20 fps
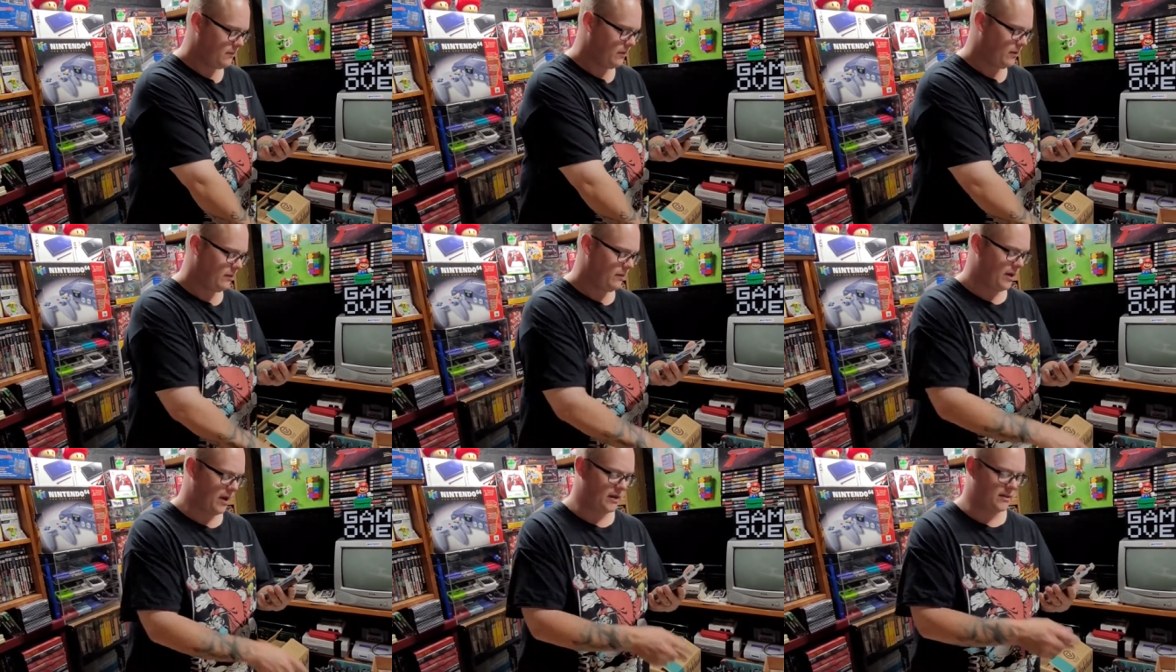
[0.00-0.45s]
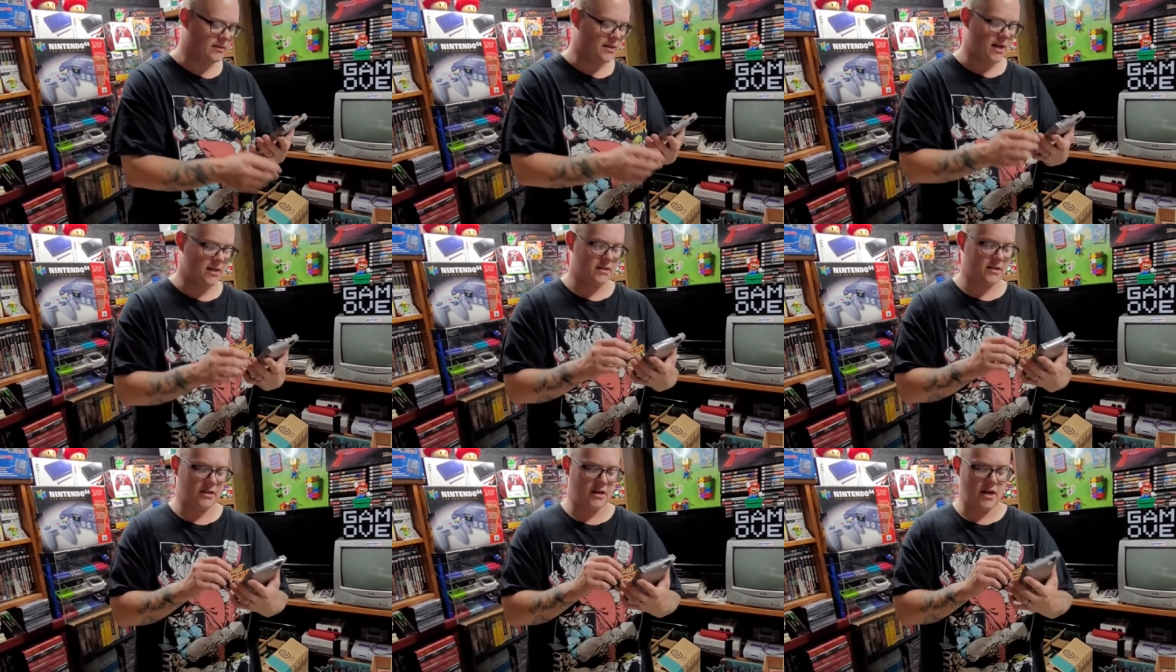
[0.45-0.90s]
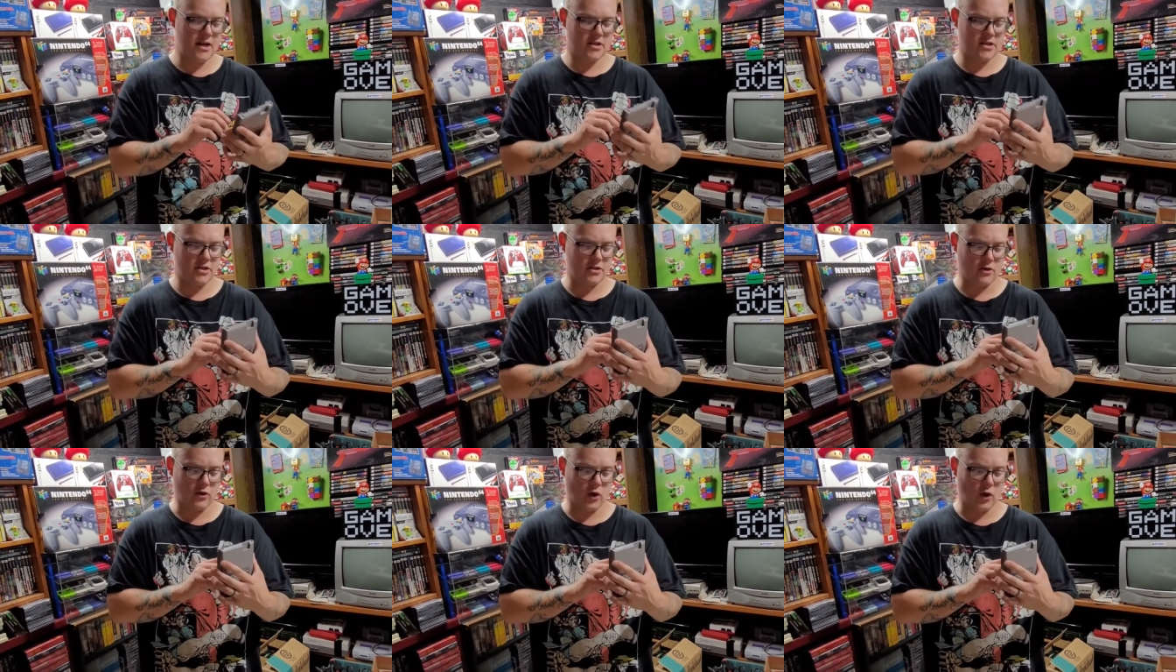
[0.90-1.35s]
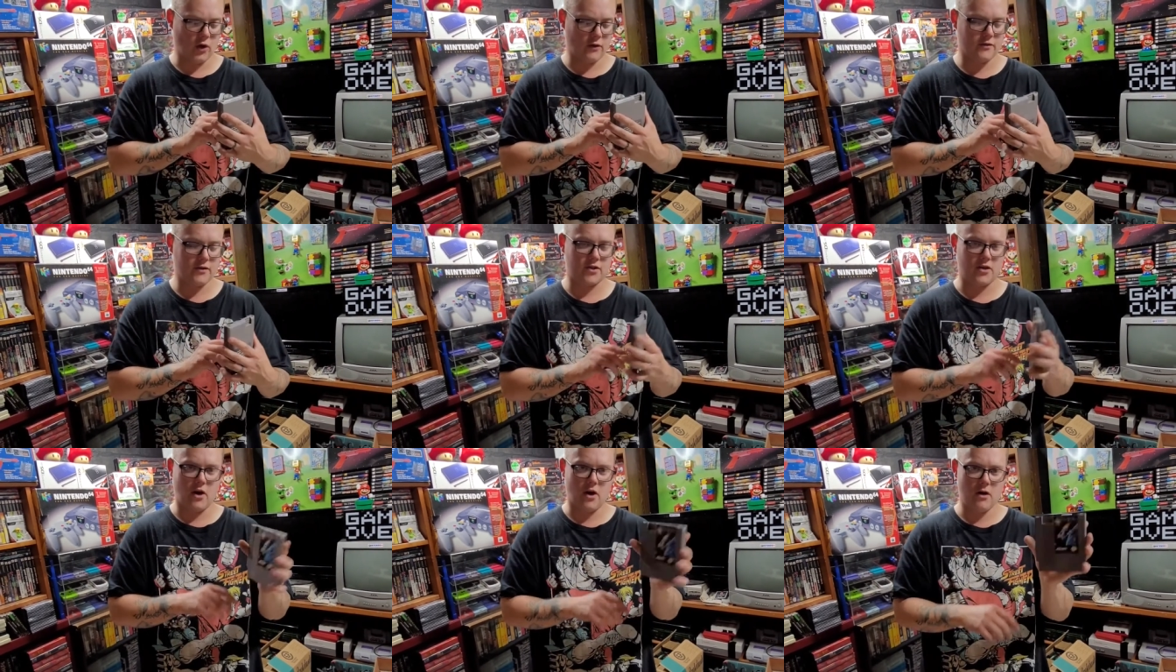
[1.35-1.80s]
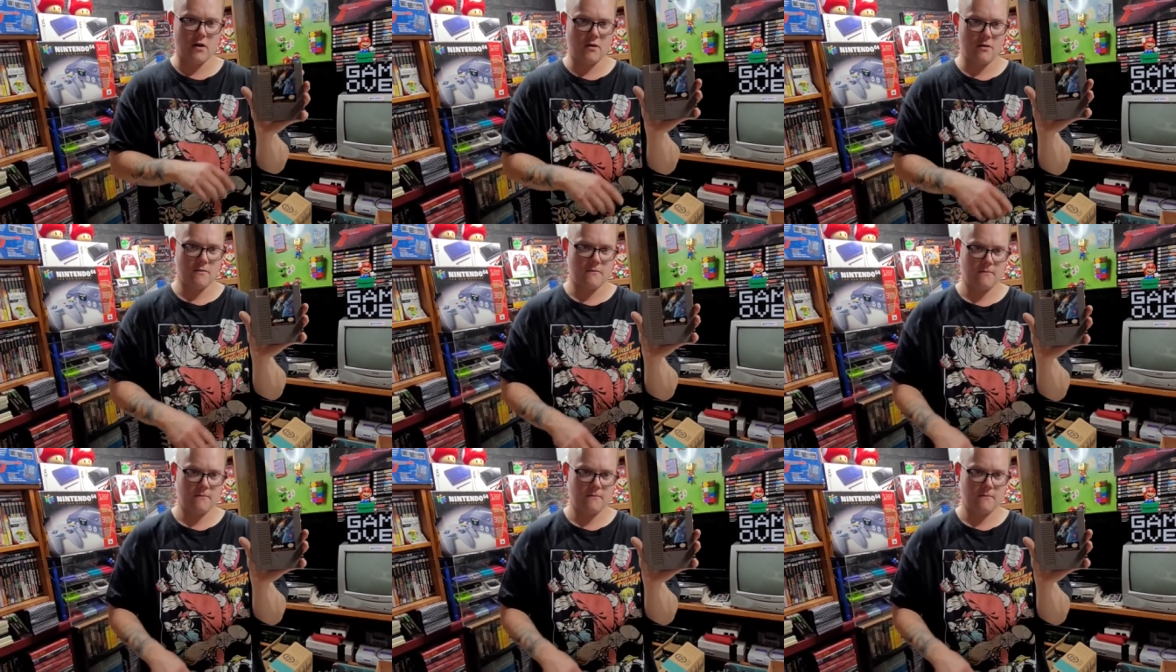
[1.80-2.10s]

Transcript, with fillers: We got Destination Earthstar.